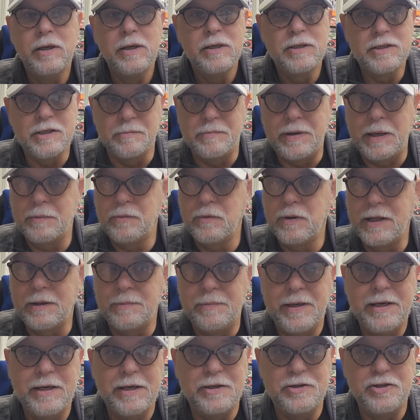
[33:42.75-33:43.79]
Some people like
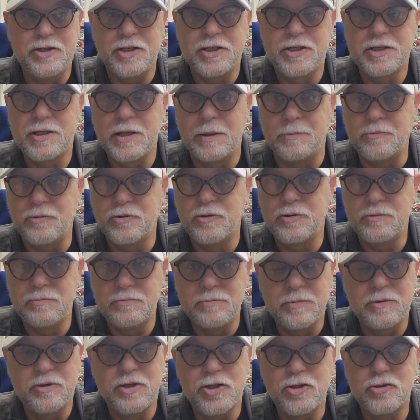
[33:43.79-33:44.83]
me, I'm
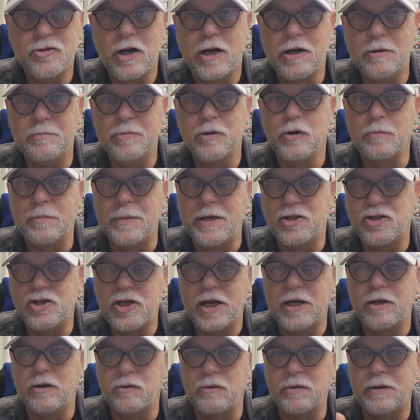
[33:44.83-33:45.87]
just trying to build my
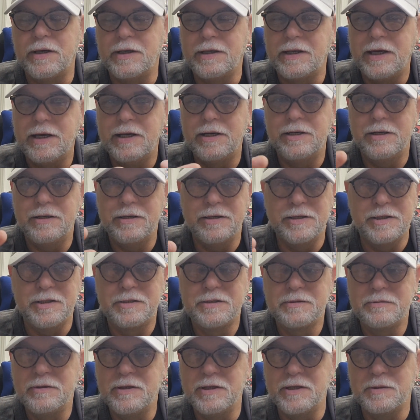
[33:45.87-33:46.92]
channel and get it
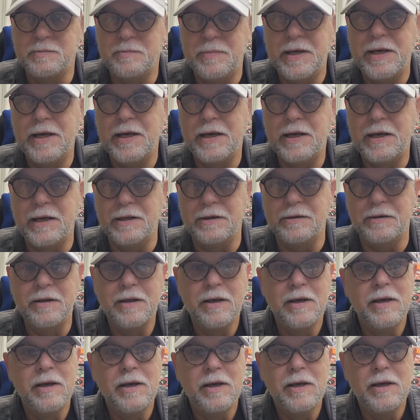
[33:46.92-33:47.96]
as big and
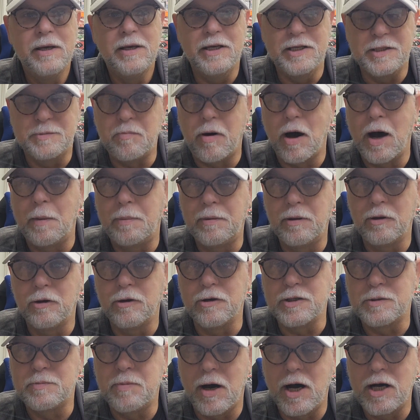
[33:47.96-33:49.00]
as popular
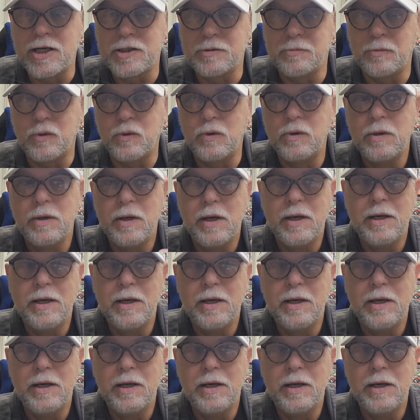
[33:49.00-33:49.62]
as possible.